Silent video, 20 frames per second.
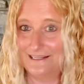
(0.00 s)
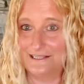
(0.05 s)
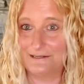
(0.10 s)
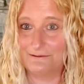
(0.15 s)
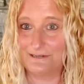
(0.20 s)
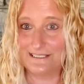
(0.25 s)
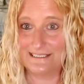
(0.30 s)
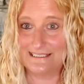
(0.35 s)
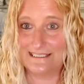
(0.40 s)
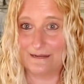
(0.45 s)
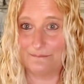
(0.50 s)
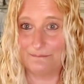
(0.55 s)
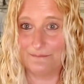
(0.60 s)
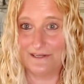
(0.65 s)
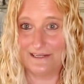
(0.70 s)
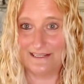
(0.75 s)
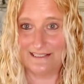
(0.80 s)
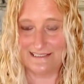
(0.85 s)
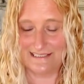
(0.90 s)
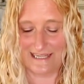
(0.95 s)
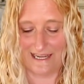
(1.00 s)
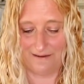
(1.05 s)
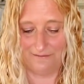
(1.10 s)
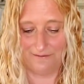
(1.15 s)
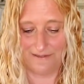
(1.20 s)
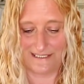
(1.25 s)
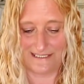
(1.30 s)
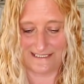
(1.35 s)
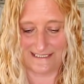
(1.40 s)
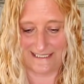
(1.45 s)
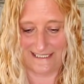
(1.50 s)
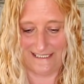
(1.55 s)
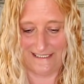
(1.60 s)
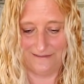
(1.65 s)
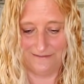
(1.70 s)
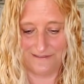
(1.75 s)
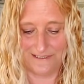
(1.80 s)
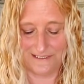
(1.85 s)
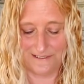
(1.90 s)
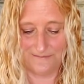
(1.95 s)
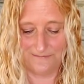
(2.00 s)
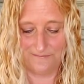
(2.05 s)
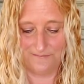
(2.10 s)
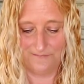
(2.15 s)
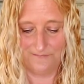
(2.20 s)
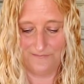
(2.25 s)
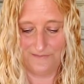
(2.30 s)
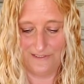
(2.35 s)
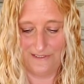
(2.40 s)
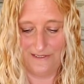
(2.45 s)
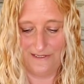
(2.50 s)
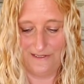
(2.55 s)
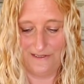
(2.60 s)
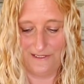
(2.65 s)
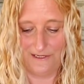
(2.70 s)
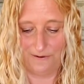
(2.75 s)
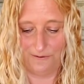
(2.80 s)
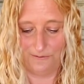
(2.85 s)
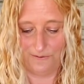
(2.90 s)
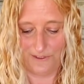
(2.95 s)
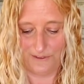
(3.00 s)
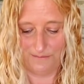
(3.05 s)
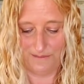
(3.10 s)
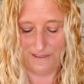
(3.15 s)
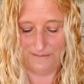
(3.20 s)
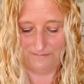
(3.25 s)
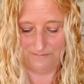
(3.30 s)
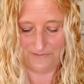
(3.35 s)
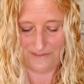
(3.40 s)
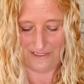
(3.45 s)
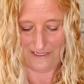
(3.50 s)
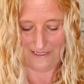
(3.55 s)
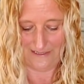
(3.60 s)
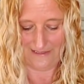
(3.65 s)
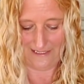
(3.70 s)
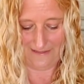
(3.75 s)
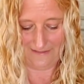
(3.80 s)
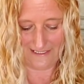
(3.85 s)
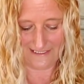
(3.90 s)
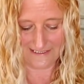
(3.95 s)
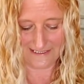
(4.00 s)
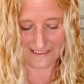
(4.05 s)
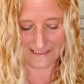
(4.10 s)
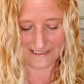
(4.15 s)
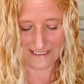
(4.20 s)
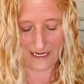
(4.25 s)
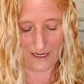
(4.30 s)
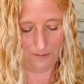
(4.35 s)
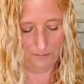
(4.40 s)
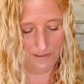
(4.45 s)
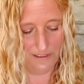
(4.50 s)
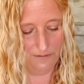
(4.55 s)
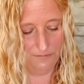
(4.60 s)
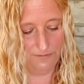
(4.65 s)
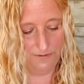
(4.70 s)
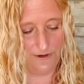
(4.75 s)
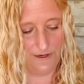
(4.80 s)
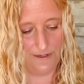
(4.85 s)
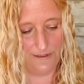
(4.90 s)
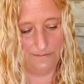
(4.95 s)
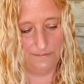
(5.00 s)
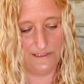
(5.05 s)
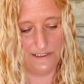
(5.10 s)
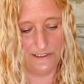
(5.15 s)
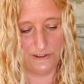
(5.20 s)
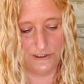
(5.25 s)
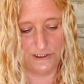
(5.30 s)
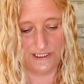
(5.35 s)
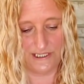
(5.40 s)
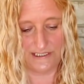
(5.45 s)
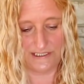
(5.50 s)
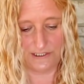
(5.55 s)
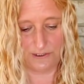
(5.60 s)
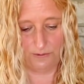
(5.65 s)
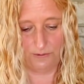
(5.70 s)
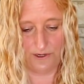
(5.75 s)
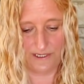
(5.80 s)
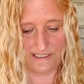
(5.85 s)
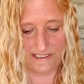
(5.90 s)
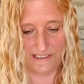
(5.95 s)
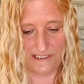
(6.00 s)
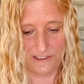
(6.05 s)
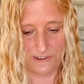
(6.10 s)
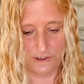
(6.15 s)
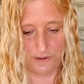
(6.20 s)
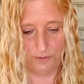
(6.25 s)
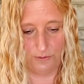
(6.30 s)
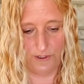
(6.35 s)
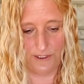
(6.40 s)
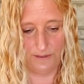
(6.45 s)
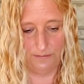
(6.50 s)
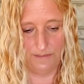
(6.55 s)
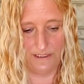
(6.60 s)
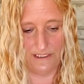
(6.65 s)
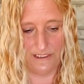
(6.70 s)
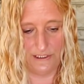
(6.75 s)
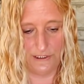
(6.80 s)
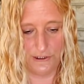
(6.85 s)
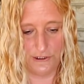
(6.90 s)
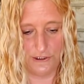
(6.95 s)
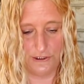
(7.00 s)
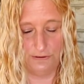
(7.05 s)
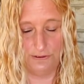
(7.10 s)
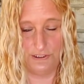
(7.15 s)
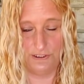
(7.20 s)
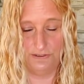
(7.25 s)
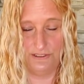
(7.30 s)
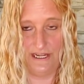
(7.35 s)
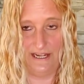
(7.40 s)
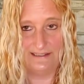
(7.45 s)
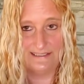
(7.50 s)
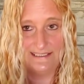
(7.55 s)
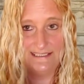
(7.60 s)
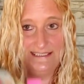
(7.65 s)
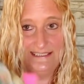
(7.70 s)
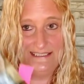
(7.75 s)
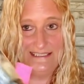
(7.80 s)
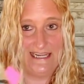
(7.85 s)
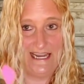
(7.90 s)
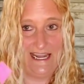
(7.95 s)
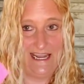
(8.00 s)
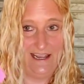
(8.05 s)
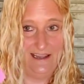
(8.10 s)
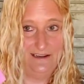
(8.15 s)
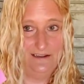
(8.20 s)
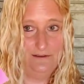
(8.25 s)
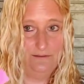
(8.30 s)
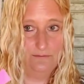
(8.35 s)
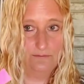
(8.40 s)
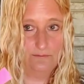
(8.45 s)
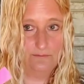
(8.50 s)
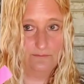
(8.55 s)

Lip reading: The recipients have received their ornament. Now this is coming from the Just Cross Stitch Ornament issue 2010.